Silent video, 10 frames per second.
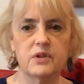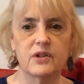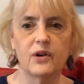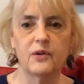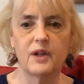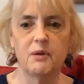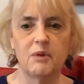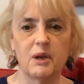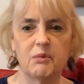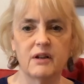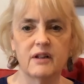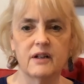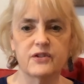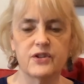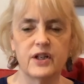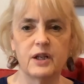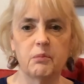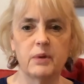So that may have been a little cheating.